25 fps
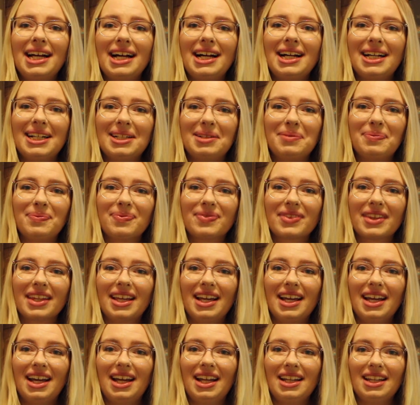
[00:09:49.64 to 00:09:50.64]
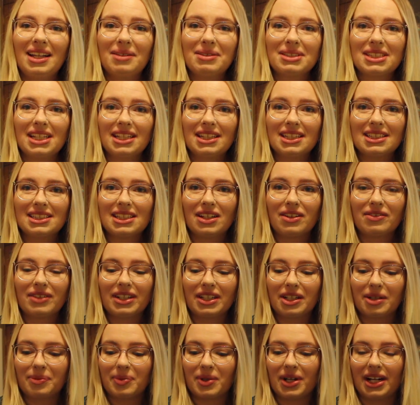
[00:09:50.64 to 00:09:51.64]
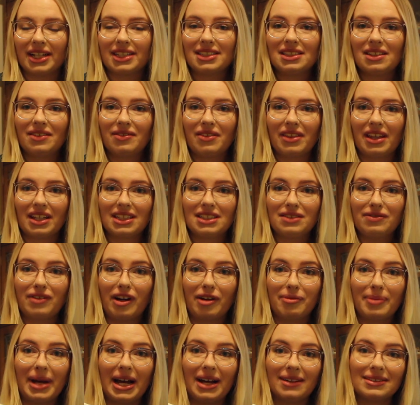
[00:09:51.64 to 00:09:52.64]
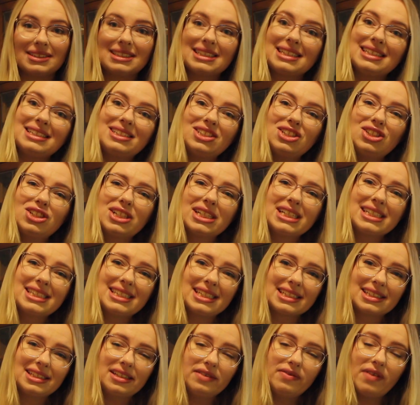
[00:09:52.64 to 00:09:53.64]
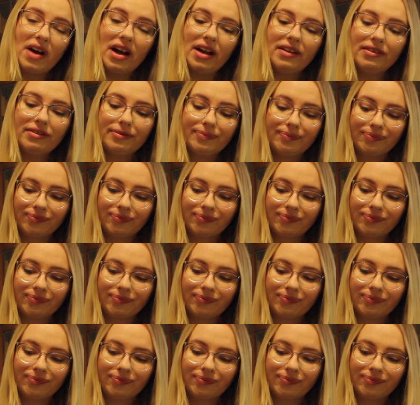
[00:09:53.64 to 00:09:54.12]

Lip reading: And they were selling this at a really good price of £35. It's usually 65.